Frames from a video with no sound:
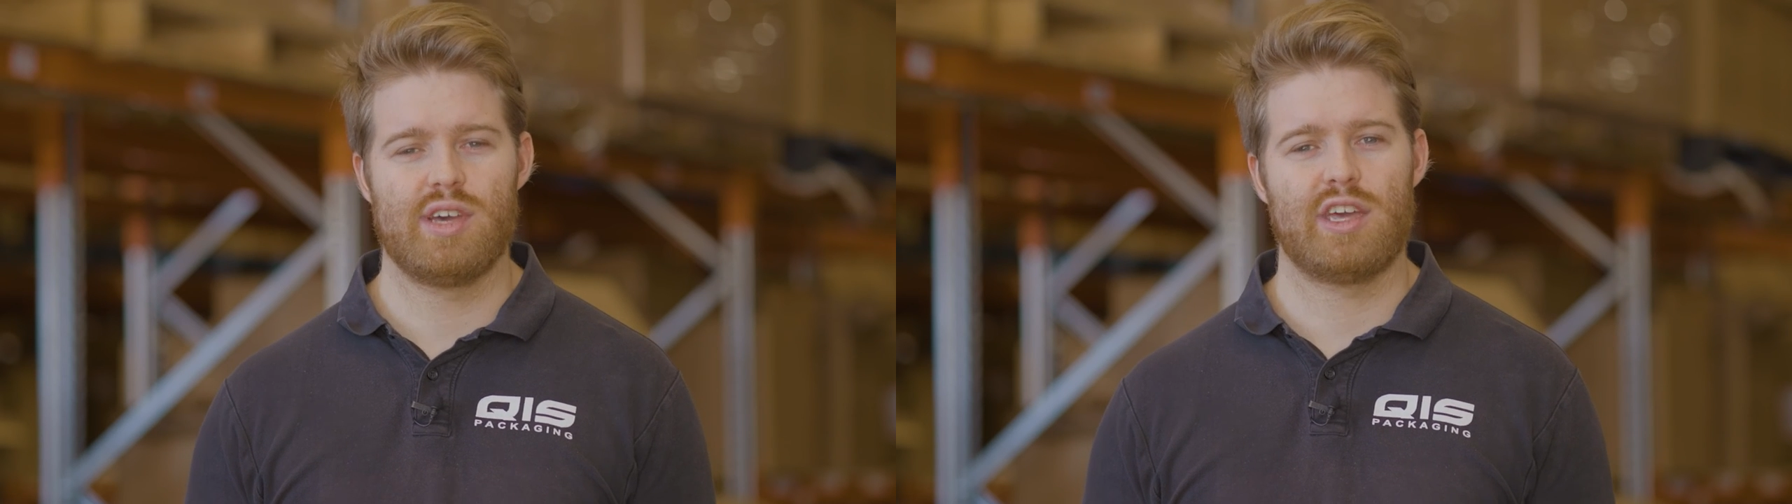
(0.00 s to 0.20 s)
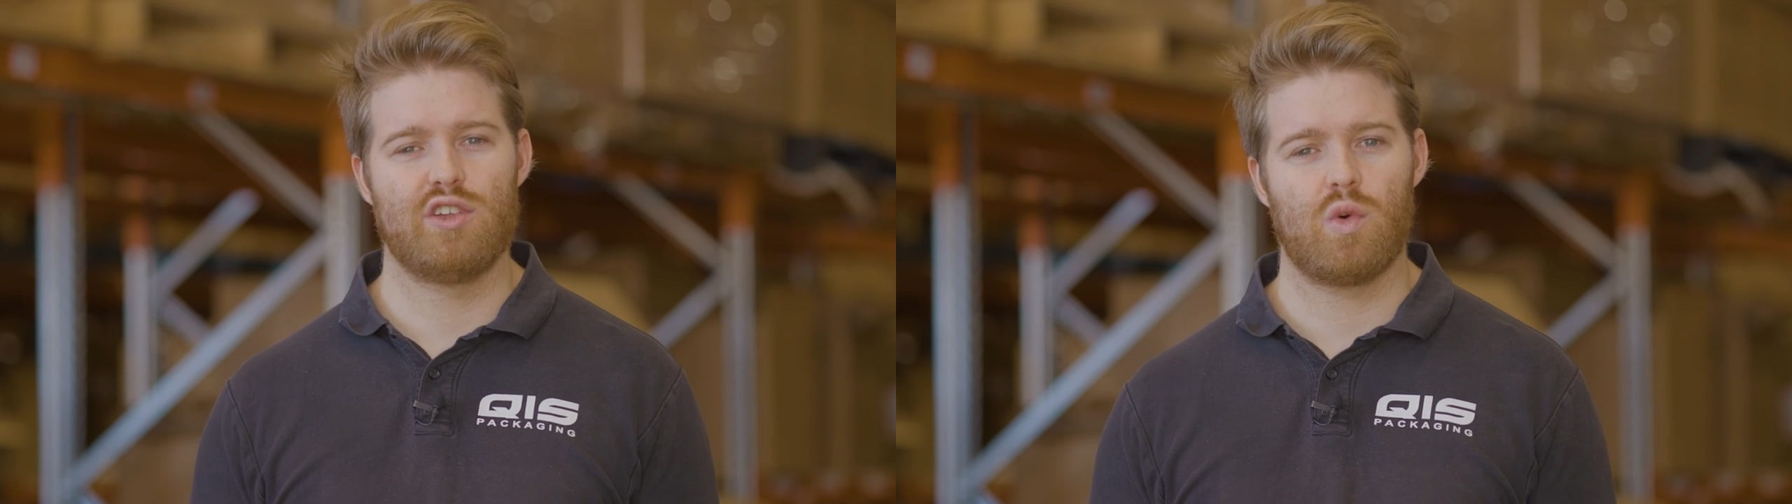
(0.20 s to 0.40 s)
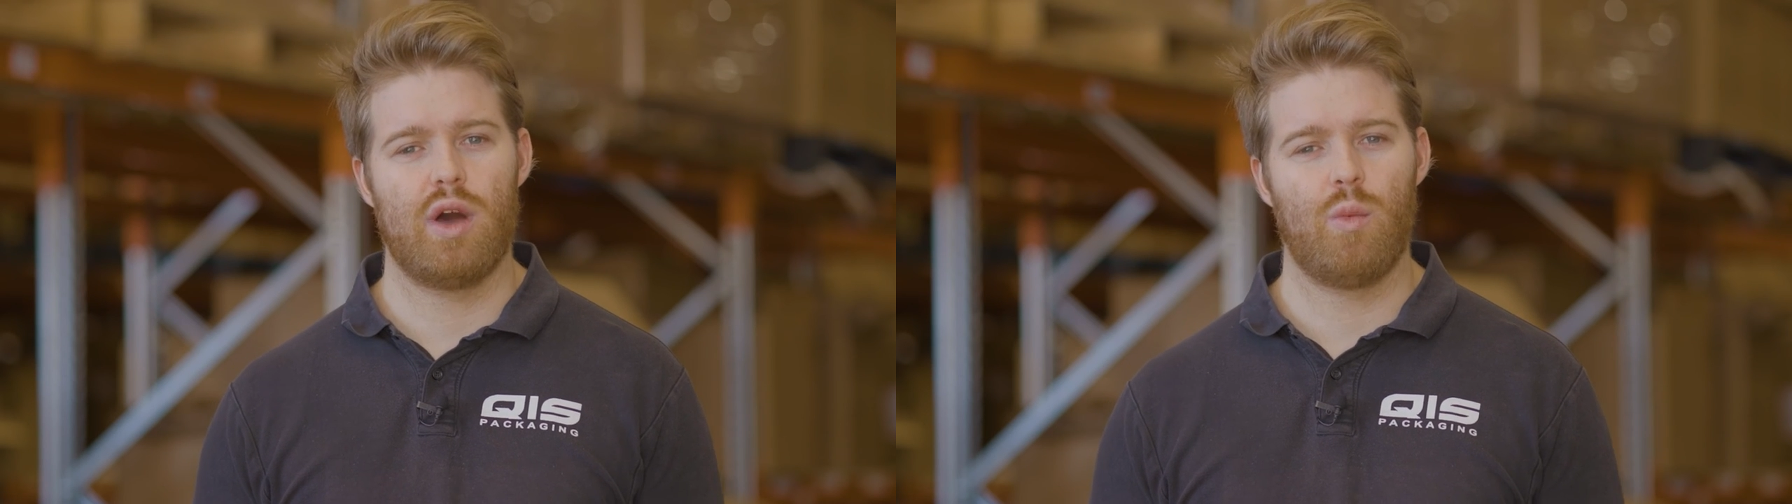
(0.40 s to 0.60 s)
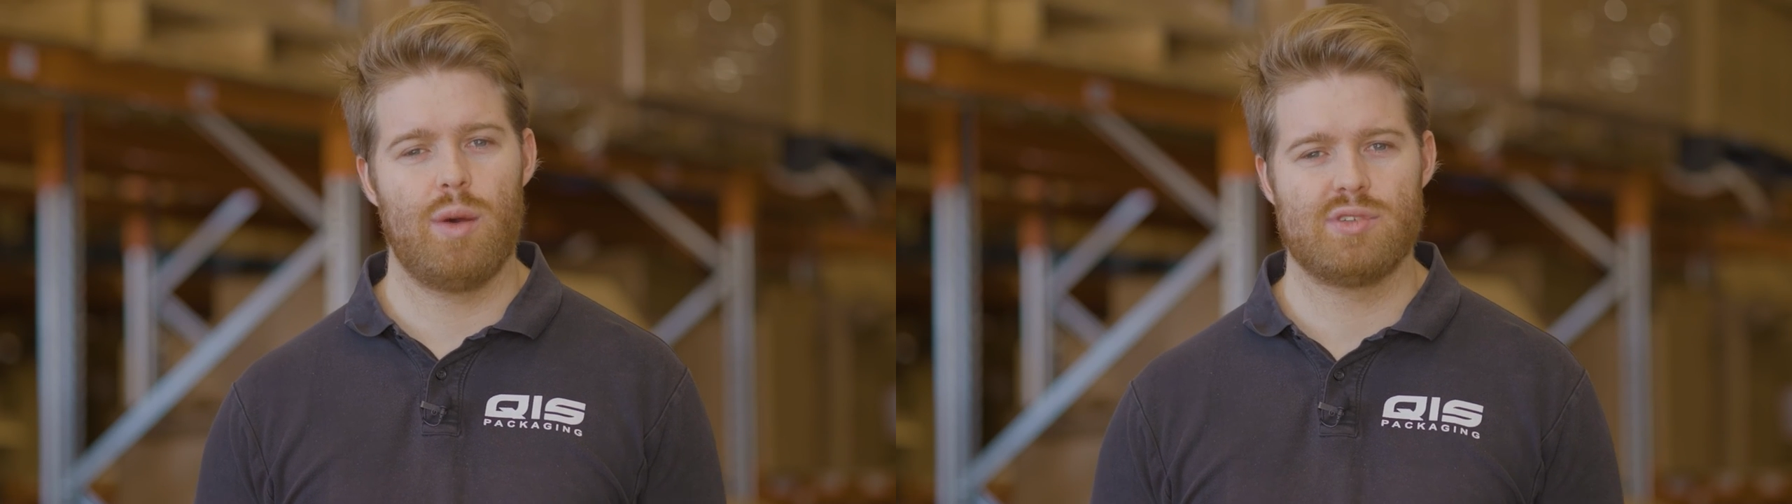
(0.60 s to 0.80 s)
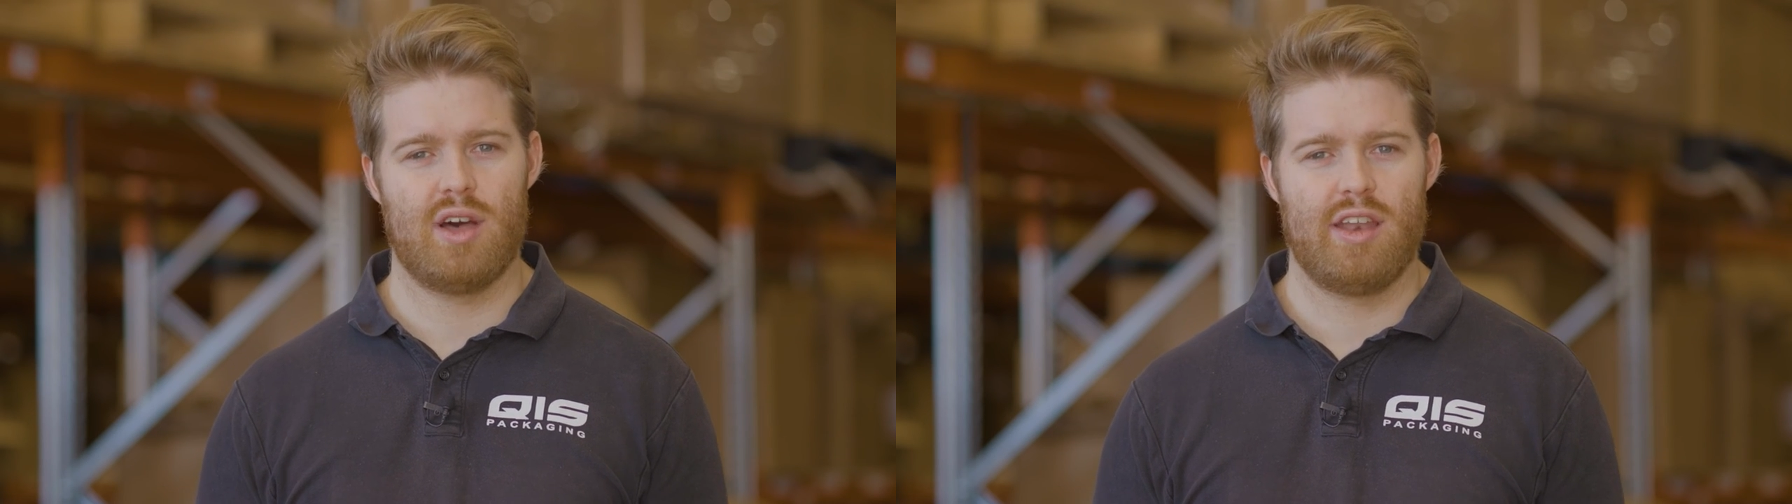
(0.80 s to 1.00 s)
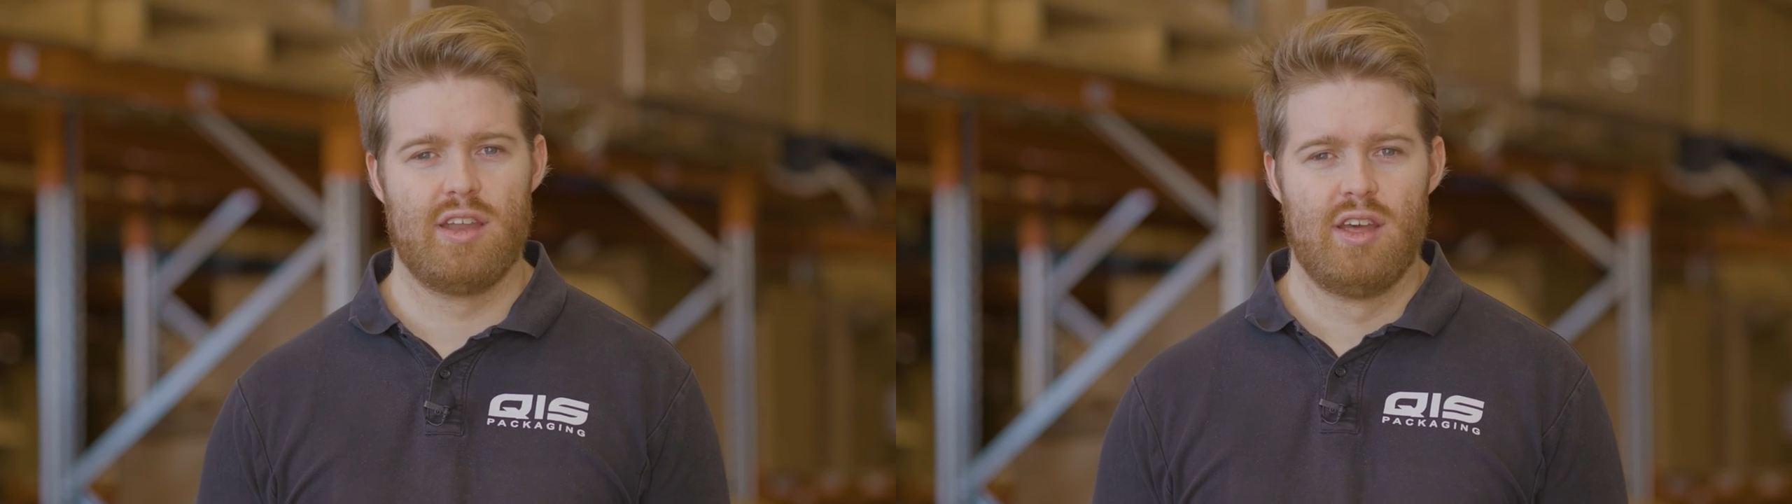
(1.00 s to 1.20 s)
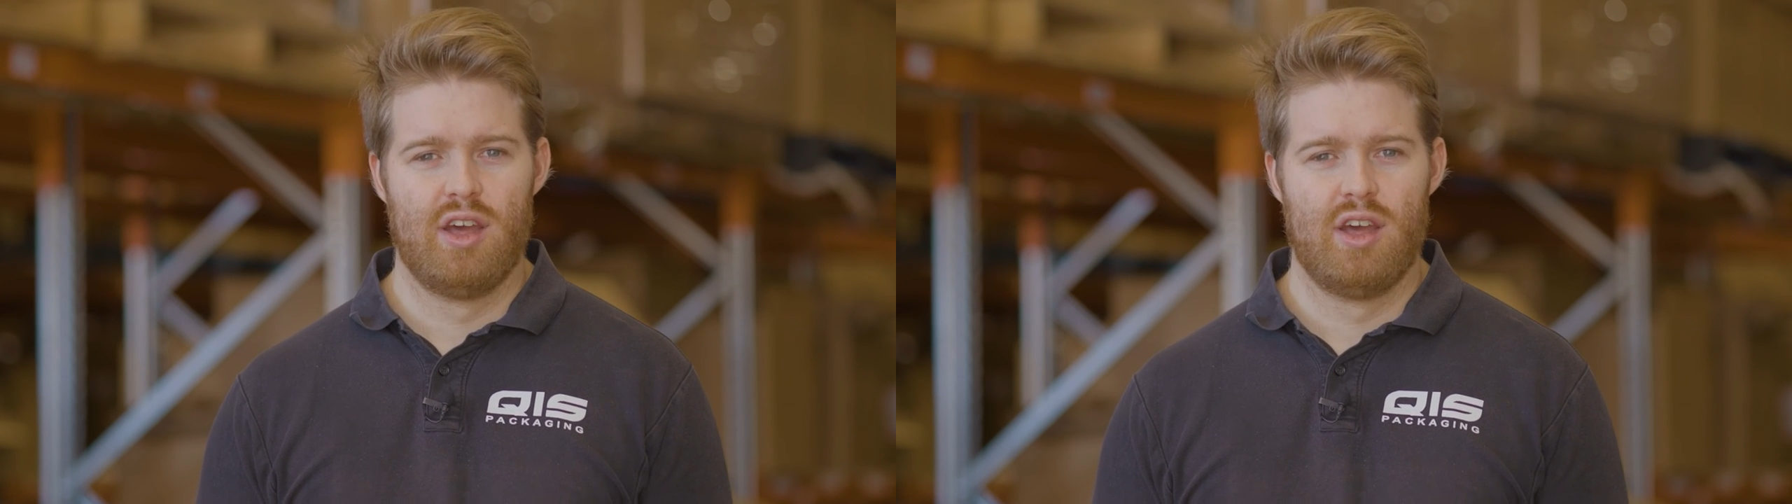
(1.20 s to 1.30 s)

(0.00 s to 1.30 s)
take you to our website,